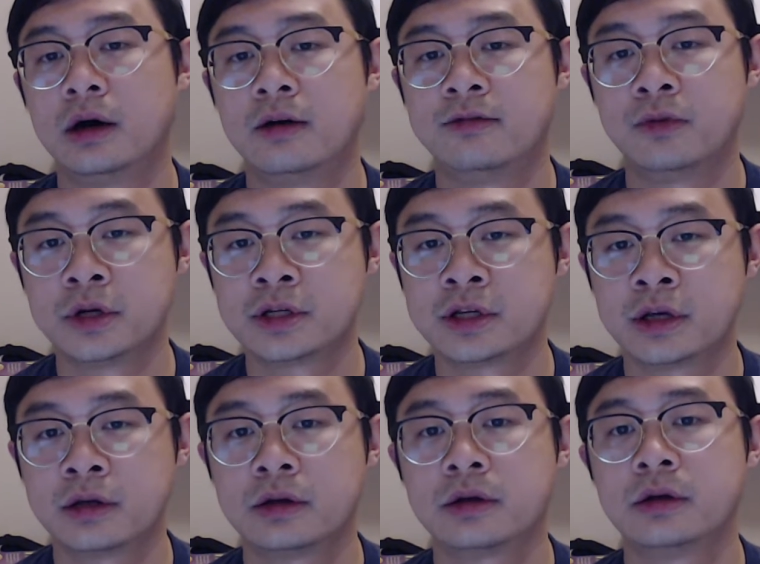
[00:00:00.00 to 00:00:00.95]
Voicing
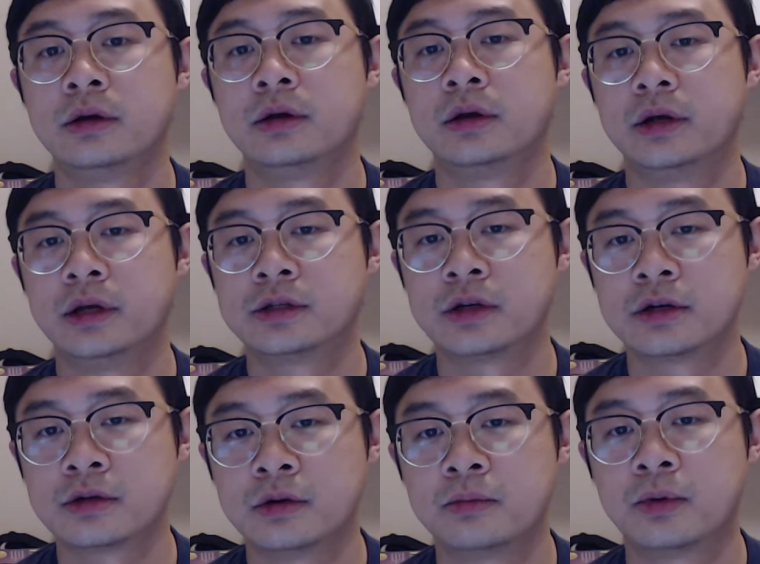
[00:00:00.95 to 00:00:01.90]
is
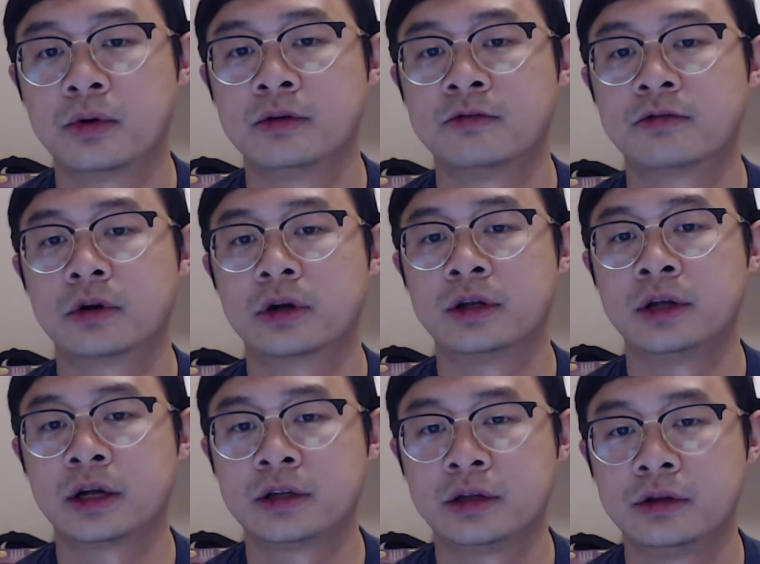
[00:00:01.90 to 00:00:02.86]
also important for
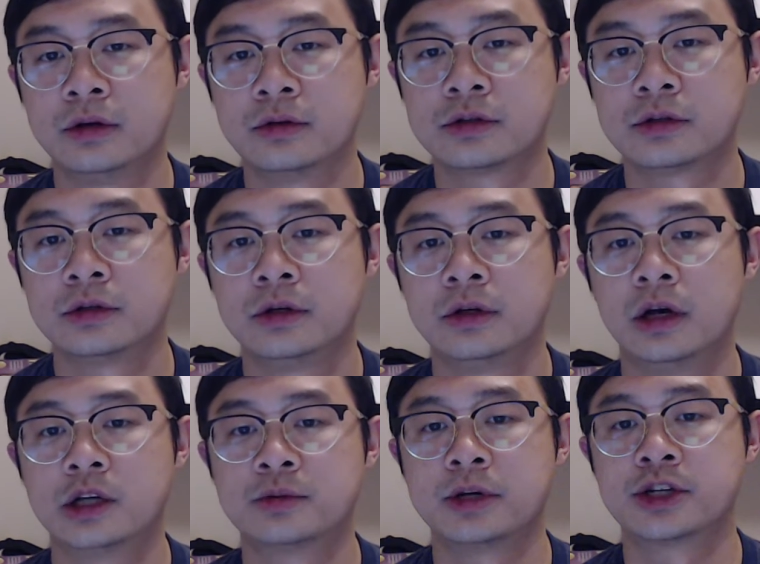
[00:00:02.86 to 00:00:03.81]
connecting notes,
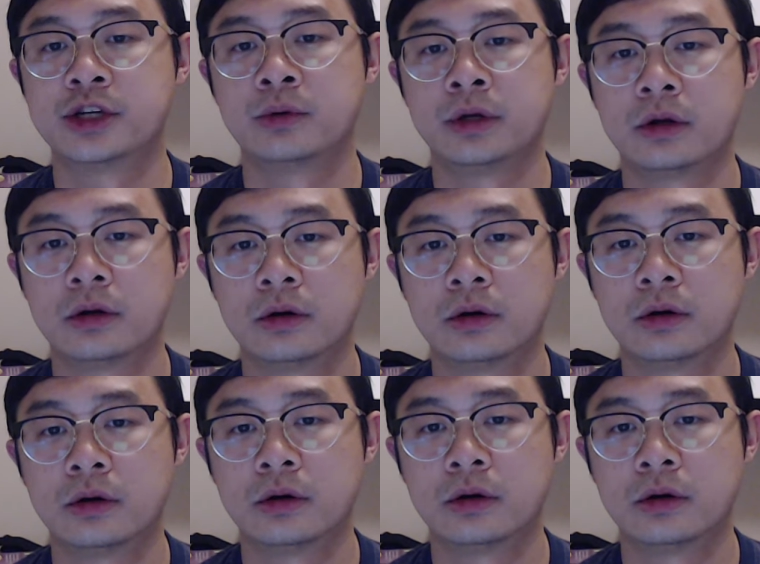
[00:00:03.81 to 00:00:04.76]
especially when you're going
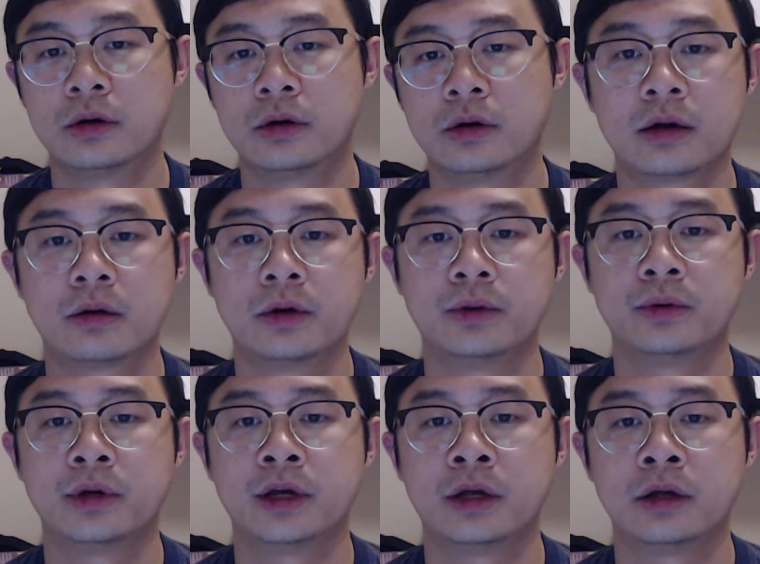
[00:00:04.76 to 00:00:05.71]
over the break or
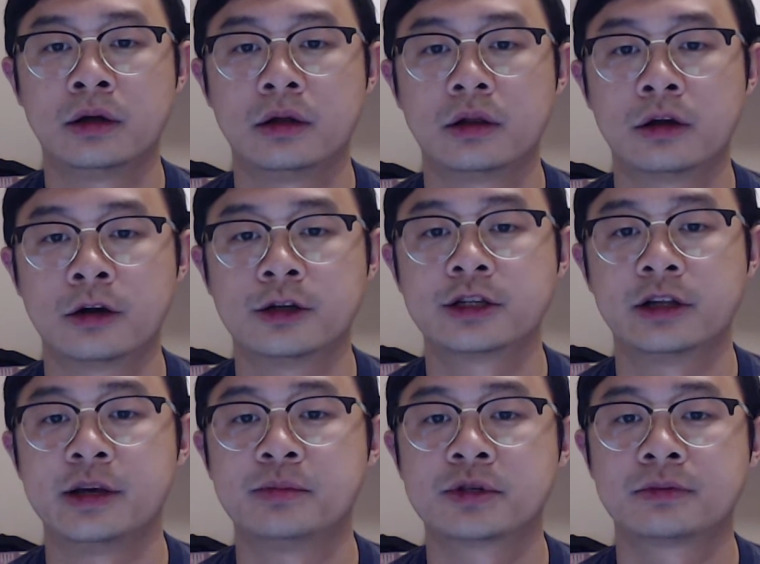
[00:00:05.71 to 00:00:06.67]
doing large
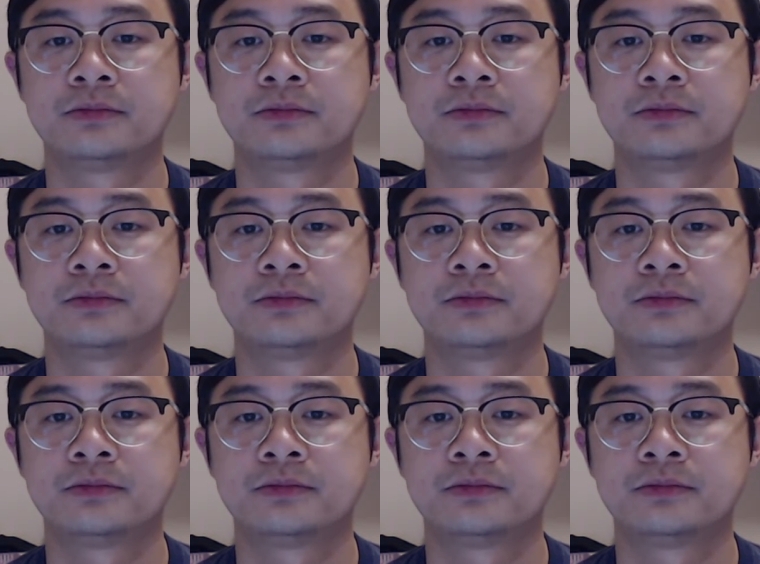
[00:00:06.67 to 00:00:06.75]
leaps.